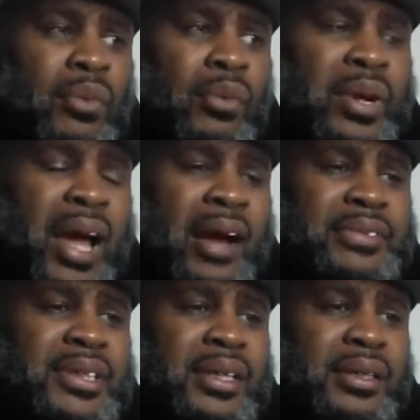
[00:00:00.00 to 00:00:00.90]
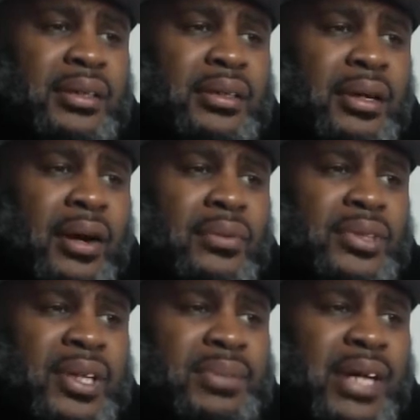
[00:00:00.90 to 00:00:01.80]
we have to, you know,
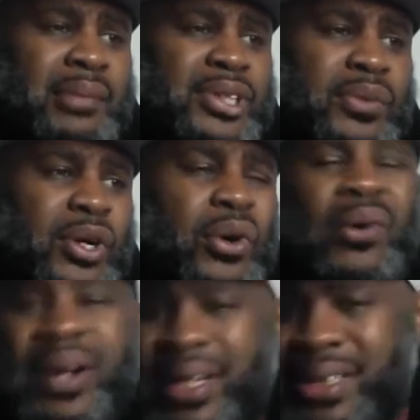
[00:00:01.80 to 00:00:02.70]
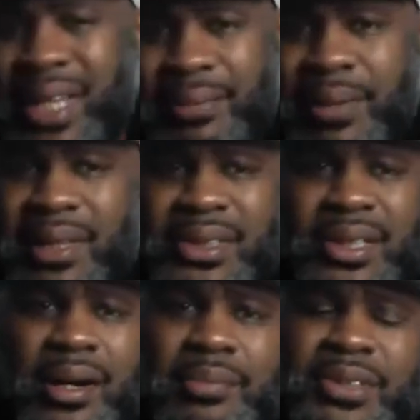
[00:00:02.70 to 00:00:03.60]
sometimes the recordings get messed
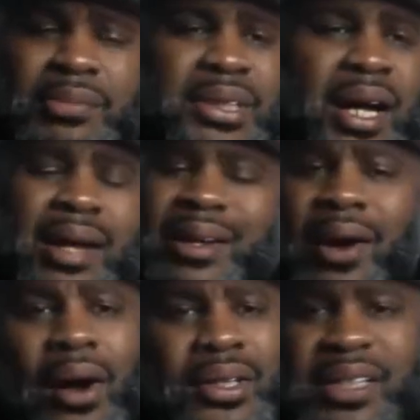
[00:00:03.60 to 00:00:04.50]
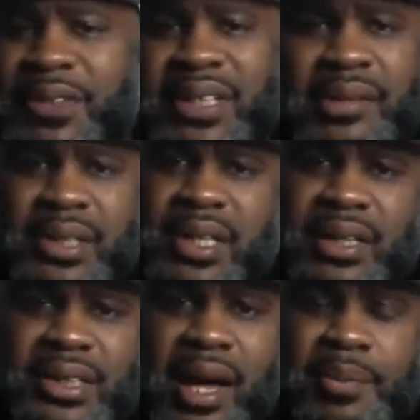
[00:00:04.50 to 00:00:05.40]
up. Sometimes, you know, all different types of
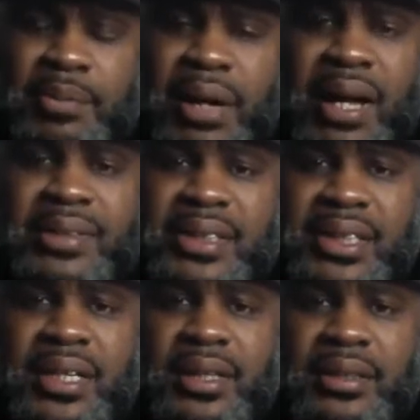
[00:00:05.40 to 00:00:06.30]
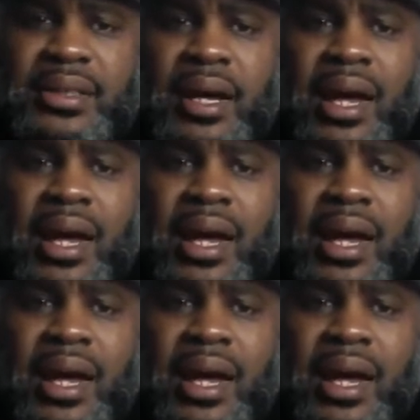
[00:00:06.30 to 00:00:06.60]
things happen behind the scenes.